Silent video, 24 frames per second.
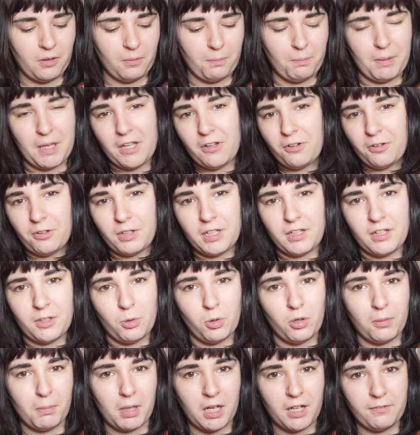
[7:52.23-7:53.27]
bakery
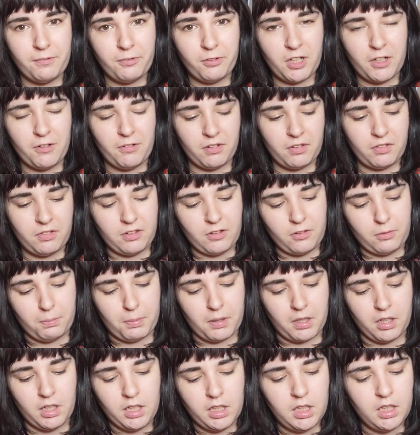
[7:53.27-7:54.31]
gourmand fragrances,
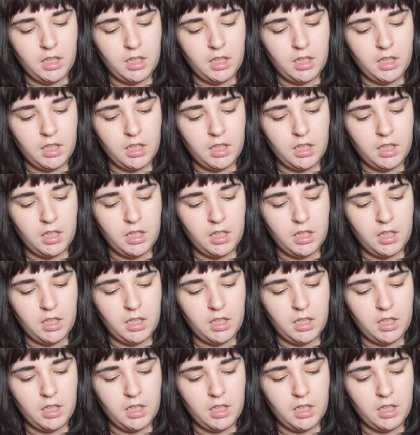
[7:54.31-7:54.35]
but